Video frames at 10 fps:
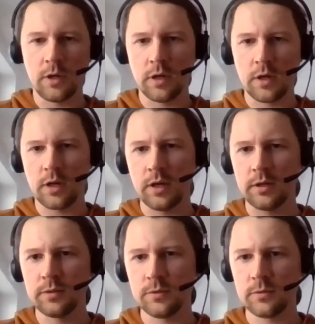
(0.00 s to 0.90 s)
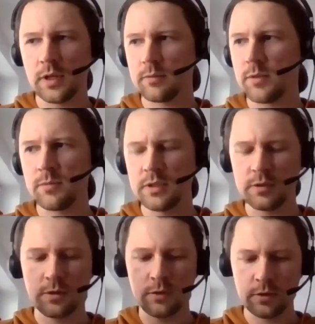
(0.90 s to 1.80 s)
uh, i don't know like maybe
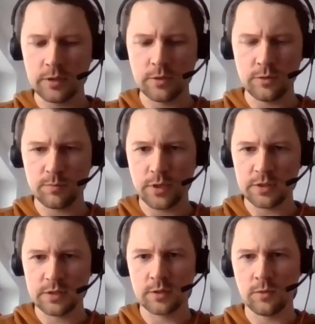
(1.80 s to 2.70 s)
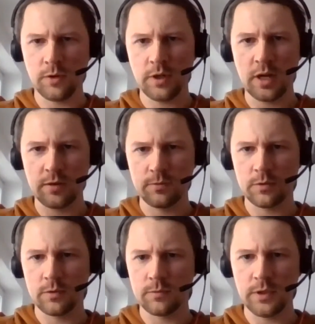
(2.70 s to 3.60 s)
internally use presto or hive
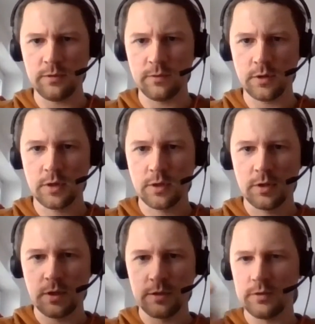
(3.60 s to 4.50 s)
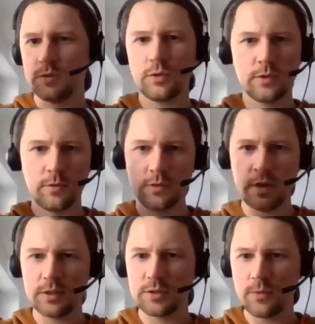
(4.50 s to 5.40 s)
or whatever and so
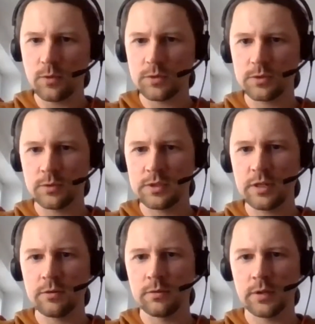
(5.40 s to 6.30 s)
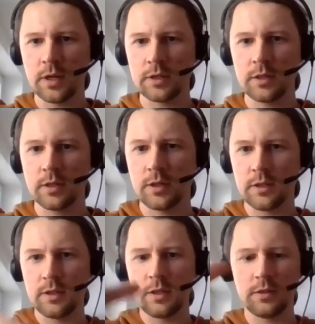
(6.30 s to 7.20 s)
they just focus on sql right
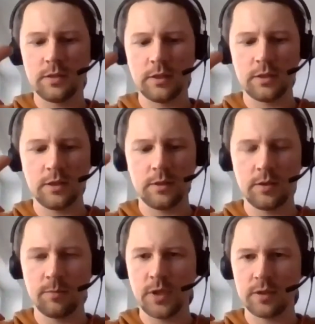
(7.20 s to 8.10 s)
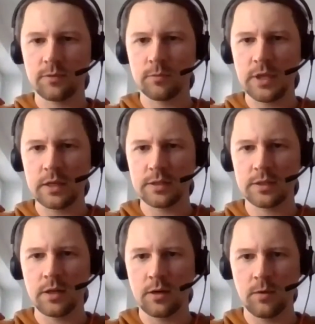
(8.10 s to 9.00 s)
and then the, the, the platform takes
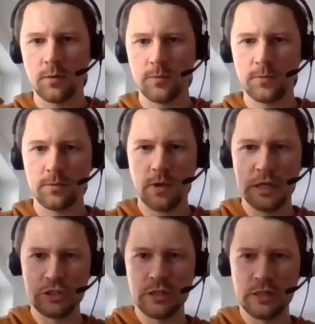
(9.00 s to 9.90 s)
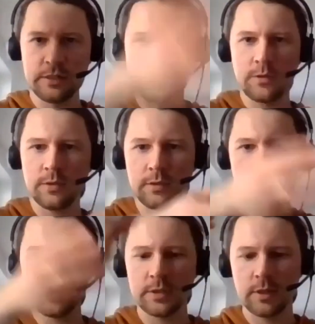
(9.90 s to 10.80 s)
care of actually executing
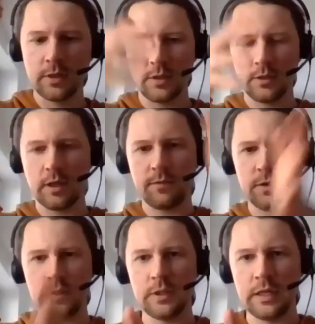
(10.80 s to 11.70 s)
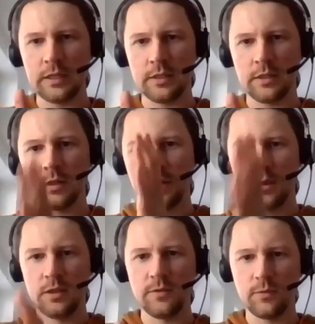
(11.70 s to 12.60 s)
this and having the data
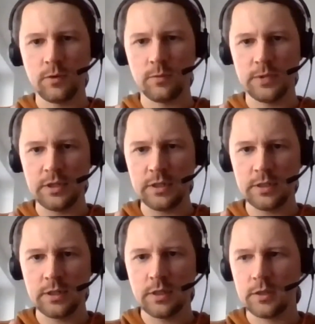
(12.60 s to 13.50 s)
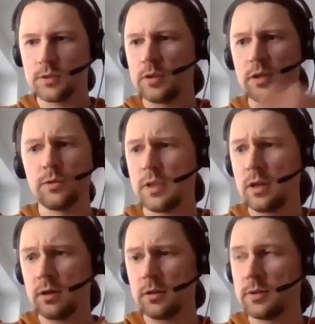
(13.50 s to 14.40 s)
in the form they need so they don't
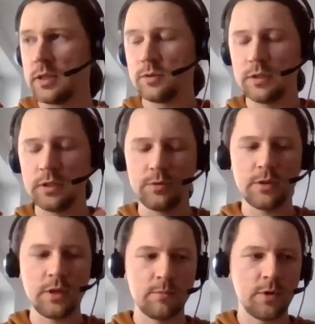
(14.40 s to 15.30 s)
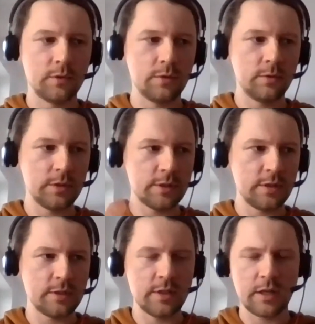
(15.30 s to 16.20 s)
care they don't need to care about all these
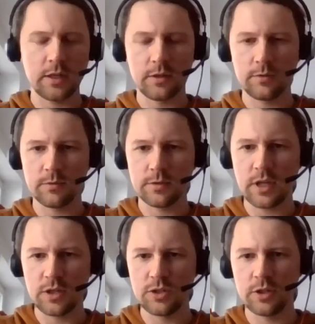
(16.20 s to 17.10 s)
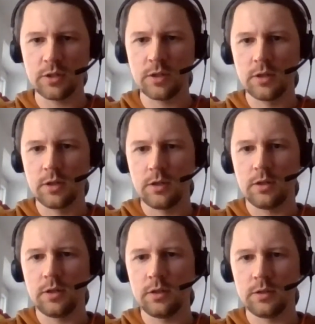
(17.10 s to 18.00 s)
things like i don't know staging
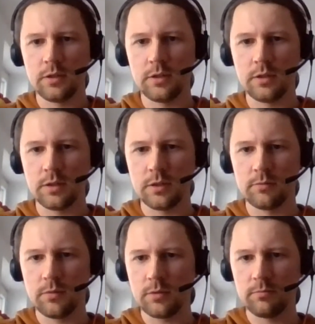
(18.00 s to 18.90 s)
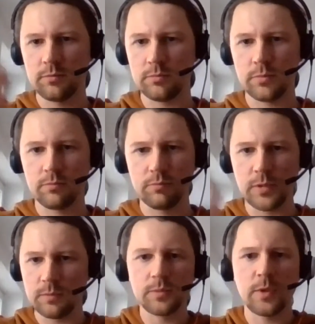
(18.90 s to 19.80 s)
and uh,
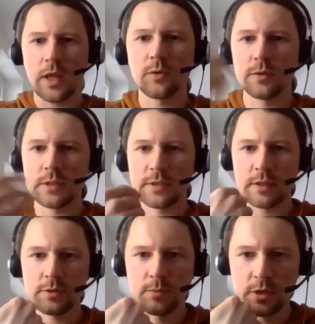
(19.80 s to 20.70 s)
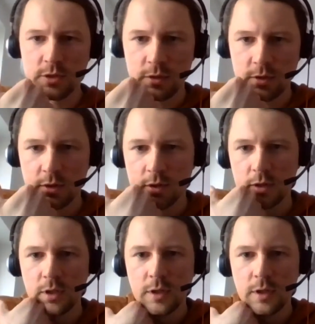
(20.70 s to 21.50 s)
like all these things you mentioned, right?